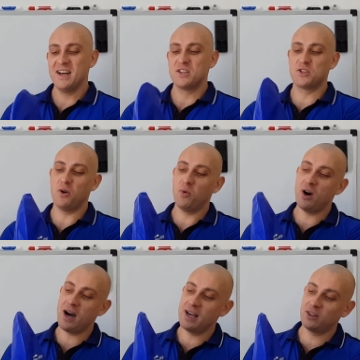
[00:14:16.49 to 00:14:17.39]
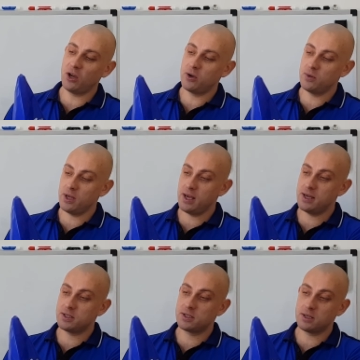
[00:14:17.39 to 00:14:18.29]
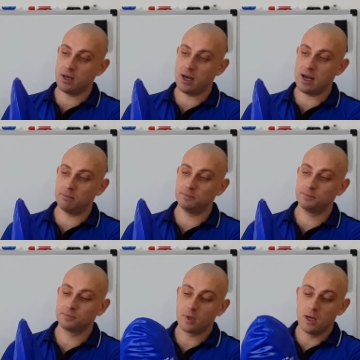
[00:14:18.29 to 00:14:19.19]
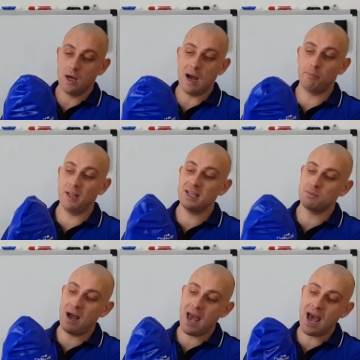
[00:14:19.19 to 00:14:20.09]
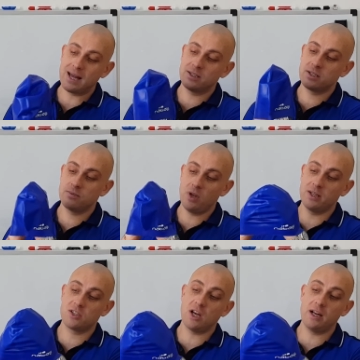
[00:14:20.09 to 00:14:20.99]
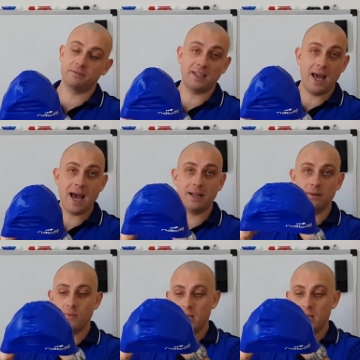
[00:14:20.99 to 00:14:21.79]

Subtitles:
So what I do is I place my hands inside of the hat